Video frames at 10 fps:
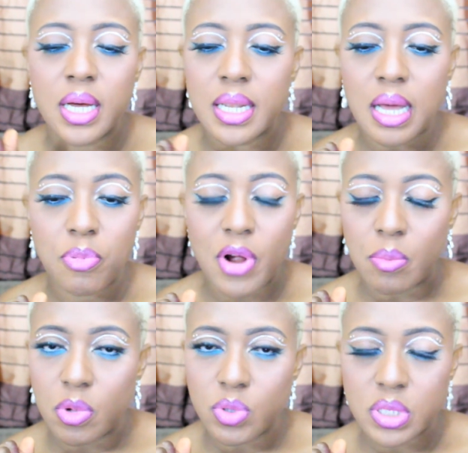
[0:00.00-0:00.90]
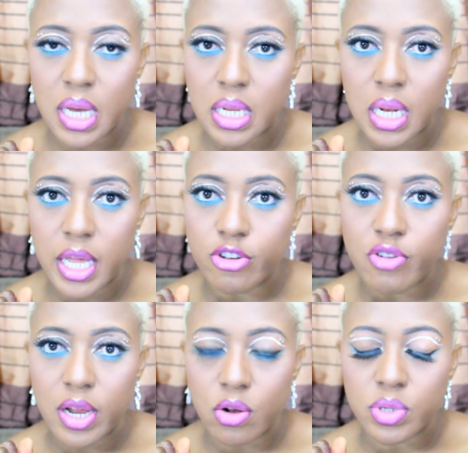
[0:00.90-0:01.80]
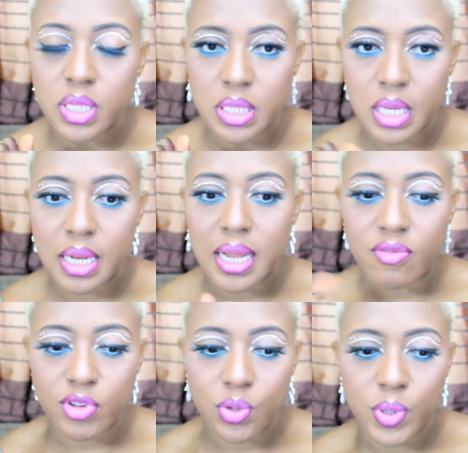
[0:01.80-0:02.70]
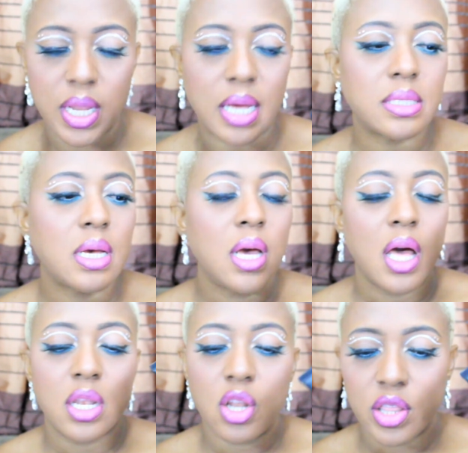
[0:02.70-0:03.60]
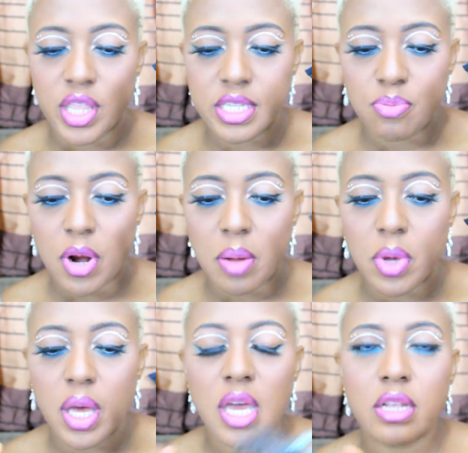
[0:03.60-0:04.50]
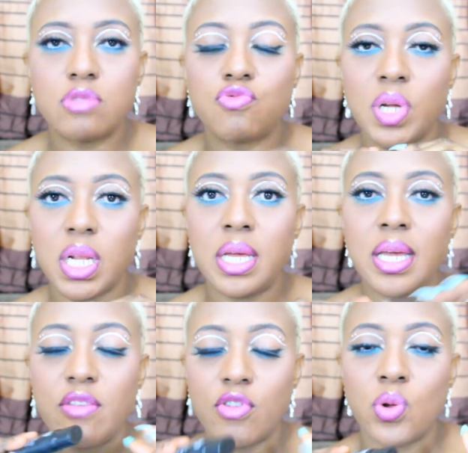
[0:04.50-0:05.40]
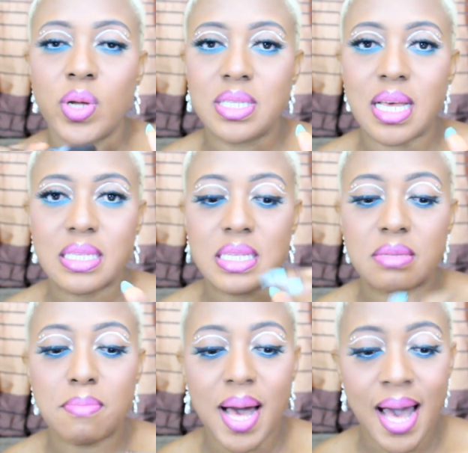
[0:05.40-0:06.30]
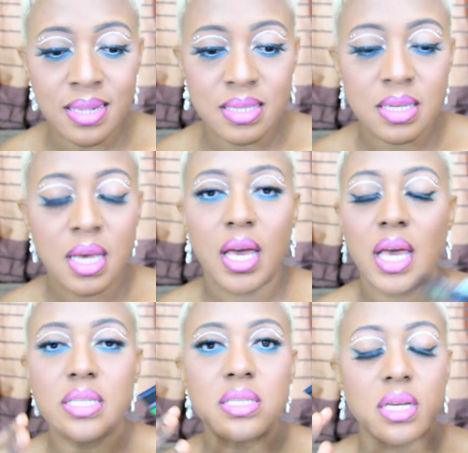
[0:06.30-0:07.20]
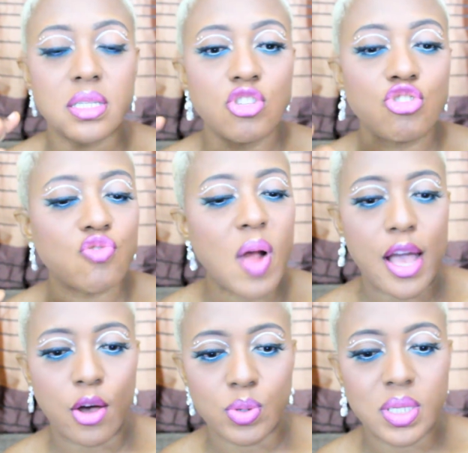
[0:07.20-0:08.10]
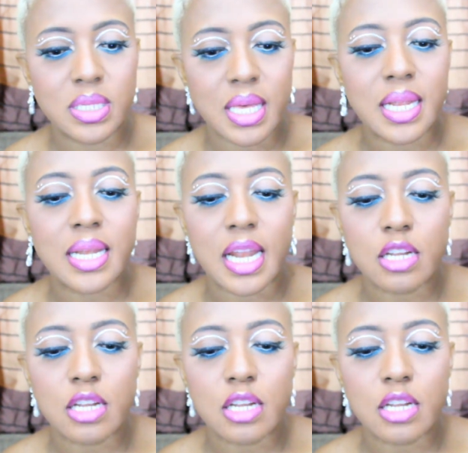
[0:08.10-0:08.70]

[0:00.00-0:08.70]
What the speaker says: that primer was kind of like drying out your skin and have it doing that. Not this primer. It really, even though it says it's matte, it doesn't dry out the skin, and that